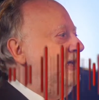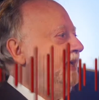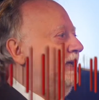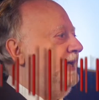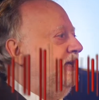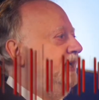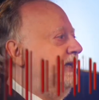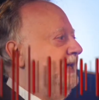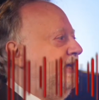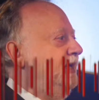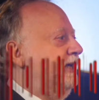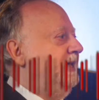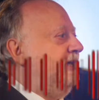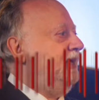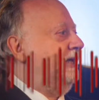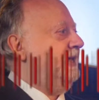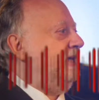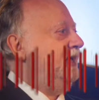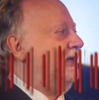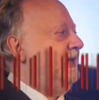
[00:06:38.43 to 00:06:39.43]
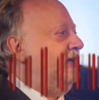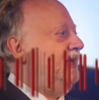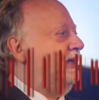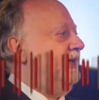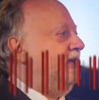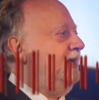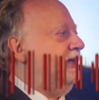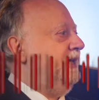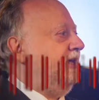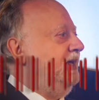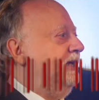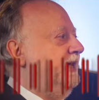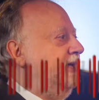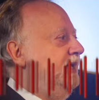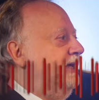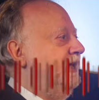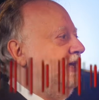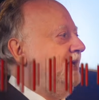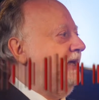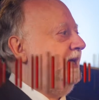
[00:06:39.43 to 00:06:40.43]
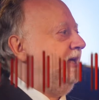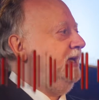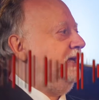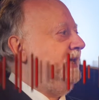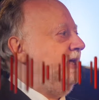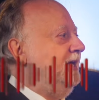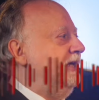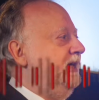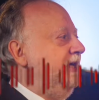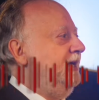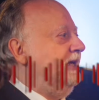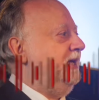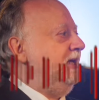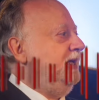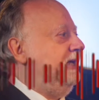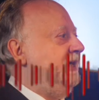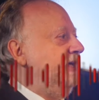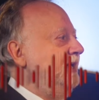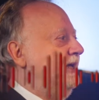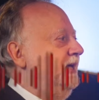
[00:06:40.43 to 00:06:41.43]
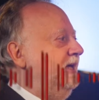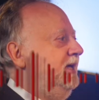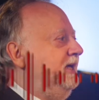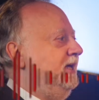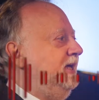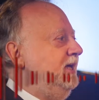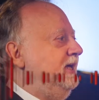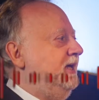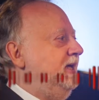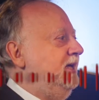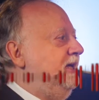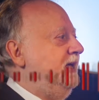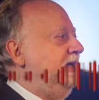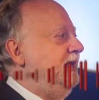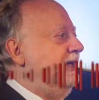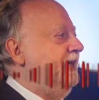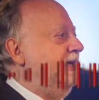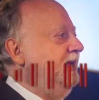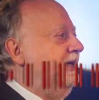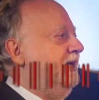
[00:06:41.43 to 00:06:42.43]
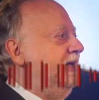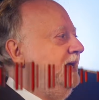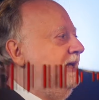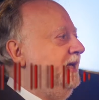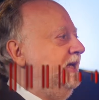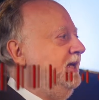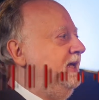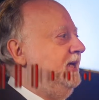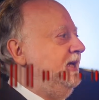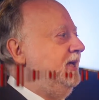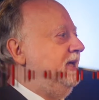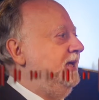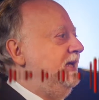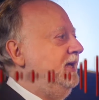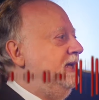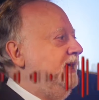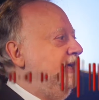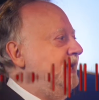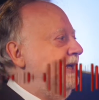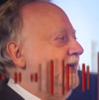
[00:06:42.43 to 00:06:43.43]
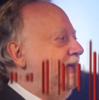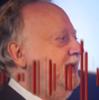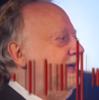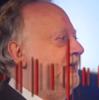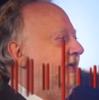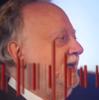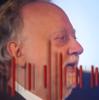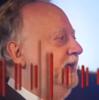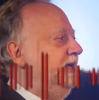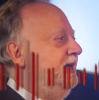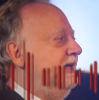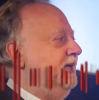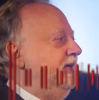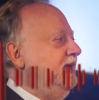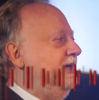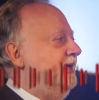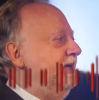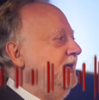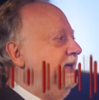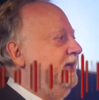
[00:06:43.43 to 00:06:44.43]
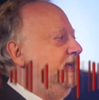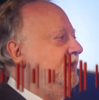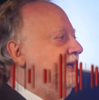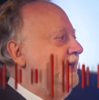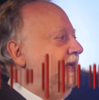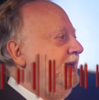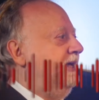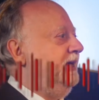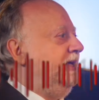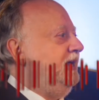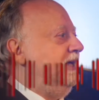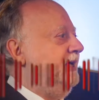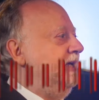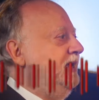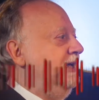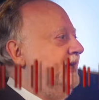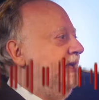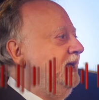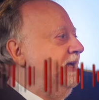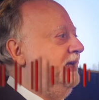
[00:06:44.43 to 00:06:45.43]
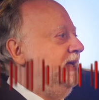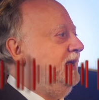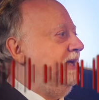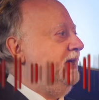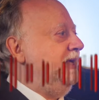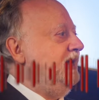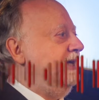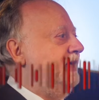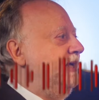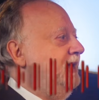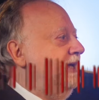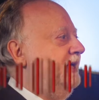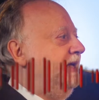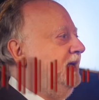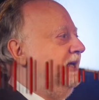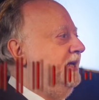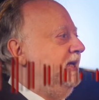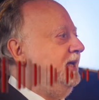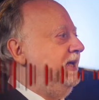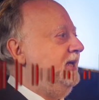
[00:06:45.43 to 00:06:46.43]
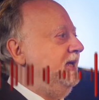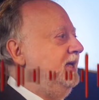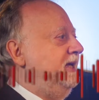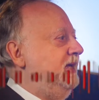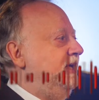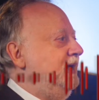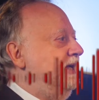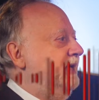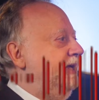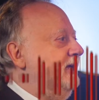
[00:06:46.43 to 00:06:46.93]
environment-friendly modus of transportation, and indeed the calculation per kilometer per person